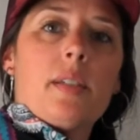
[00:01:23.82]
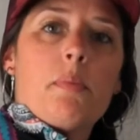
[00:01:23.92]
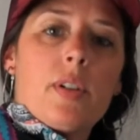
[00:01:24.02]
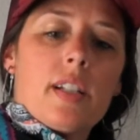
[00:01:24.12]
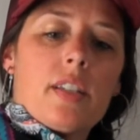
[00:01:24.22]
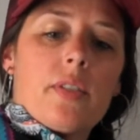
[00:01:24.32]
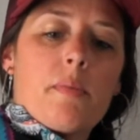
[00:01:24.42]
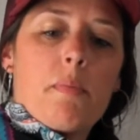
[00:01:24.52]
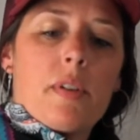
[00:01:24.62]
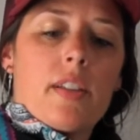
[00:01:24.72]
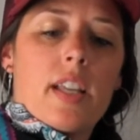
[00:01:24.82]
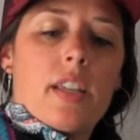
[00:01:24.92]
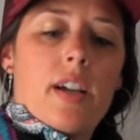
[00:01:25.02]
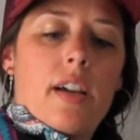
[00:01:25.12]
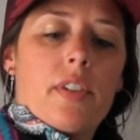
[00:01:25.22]
important to remember that
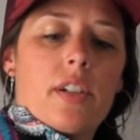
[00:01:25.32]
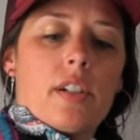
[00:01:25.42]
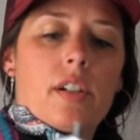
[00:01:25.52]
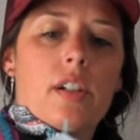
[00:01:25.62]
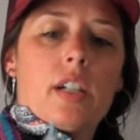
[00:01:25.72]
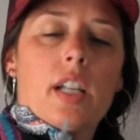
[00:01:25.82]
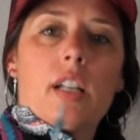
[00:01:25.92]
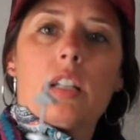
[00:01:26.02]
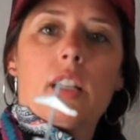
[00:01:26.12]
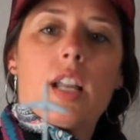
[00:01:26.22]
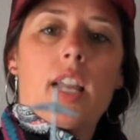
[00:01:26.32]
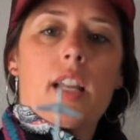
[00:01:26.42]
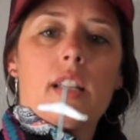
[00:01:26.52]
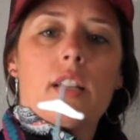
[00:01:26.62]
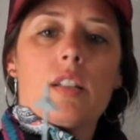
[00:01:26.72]
you have your hook
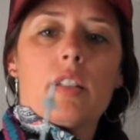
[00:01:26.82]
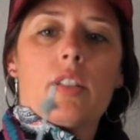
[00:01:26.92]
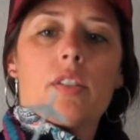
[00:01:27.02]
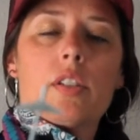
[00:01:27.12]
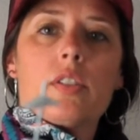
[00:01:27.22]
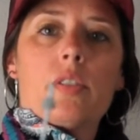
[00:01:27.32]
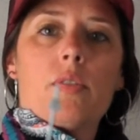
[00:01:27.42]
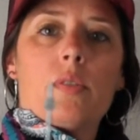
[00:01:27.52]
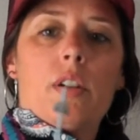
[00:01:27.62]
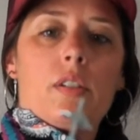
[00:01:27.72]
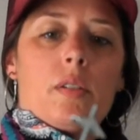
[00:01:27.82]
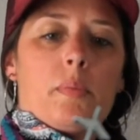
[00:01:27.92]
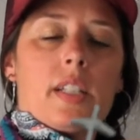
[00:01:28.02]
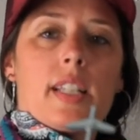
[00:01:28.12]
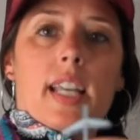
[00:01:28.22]
and your screw all
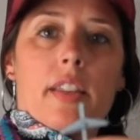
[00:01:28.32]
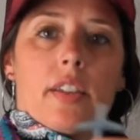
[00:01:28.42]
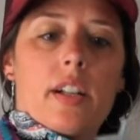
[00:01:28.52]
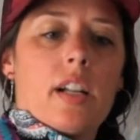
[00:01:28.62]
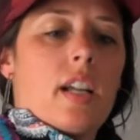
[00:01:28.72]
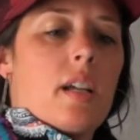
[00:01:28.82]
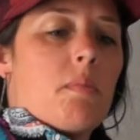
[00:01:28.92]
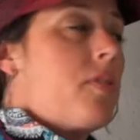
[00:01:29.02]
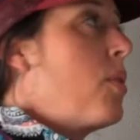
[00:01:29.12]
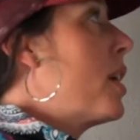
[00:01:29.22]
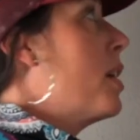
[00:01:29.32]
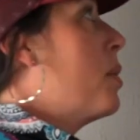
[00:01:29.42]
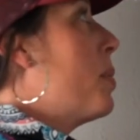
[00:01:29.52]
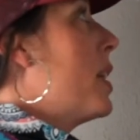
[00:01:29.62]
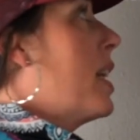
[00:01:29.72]
put together before
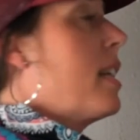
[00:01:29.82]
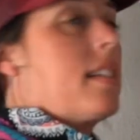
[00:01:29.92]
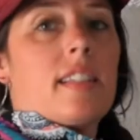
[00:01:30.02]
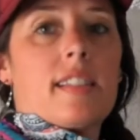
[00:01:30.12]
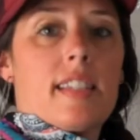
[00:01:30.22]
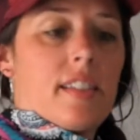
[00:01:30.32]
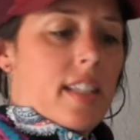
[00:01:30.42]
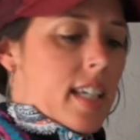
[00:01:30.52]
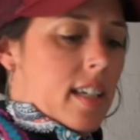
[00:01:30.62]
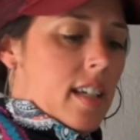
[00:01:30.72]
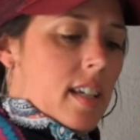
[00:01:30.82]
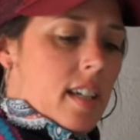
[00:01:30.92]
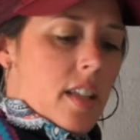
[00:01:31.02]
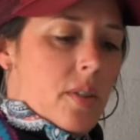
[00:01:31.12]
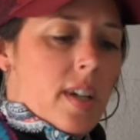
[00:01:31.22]
you put it into the ceiling.
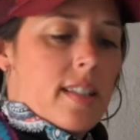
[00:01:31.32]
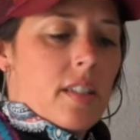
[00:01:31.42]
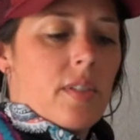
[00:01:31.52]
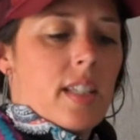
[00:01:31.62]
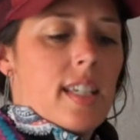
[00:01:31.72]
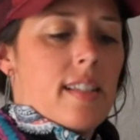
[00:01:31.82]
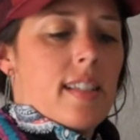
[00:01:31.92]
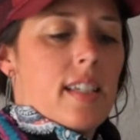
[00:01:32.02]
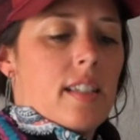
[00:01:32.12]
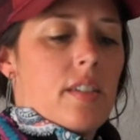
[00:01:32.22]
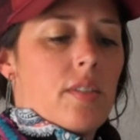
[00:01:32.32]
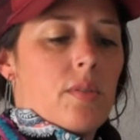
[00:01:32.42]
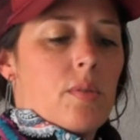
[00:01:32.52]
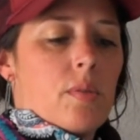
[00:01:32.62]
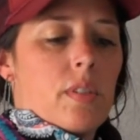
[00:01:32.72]
Otherwise, it's really easy
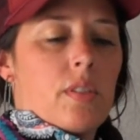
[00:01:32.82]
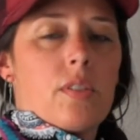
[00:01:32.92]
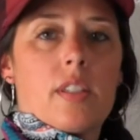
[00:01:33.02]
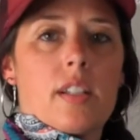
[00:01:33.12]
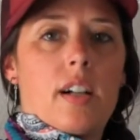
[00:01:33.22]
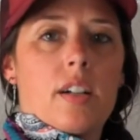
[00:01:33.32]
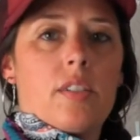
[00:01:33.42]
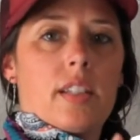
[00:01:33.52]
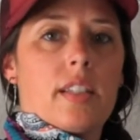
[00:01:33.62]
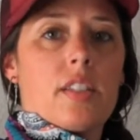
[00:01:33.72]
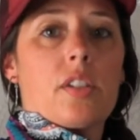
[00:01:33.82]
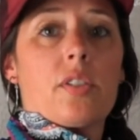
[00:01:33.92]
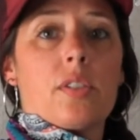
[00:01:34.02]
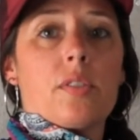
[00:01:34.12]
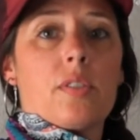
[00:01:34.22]
to lose the toggle and the
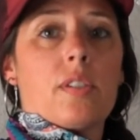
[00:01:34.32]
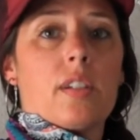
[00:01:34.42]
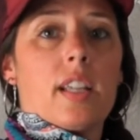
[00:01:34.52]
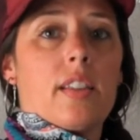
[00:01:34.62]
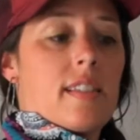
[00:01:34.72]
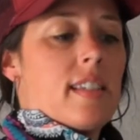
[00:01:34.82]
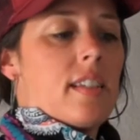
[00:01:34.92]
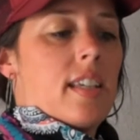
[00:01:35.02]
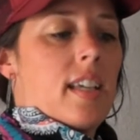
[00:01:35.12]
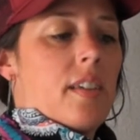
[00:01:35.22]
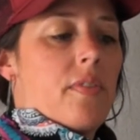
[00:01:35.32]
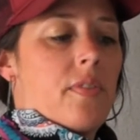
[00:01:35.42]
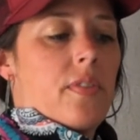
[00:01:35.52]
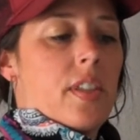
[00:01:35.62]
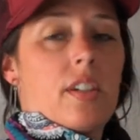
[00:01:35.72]
screw in the ceiling if
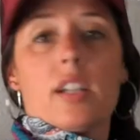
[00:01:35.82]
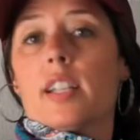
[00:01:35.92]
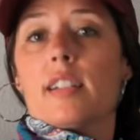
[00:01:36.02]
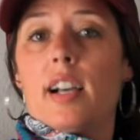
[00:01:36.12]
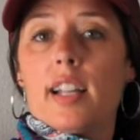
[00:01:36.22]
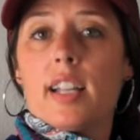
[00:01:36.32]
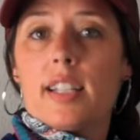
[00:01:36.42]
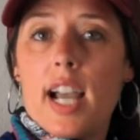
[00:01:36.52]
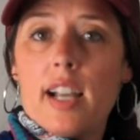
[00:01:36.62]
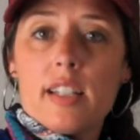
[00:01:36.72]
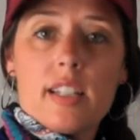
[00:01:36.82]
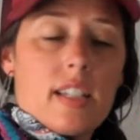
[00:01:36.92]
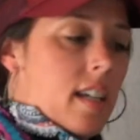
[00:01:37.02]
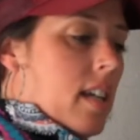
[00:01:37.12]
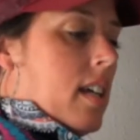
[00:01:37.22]
the hook is not
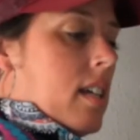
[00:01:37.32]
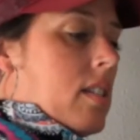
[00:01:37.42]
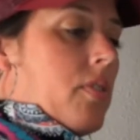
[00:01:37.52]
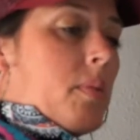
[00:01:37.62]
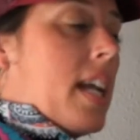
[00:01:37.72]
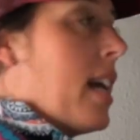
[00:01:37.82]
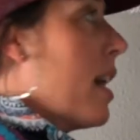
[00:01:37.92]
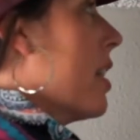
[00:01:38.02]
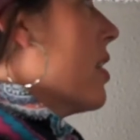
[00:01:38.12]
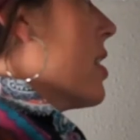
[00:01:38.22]
attached. So from there, you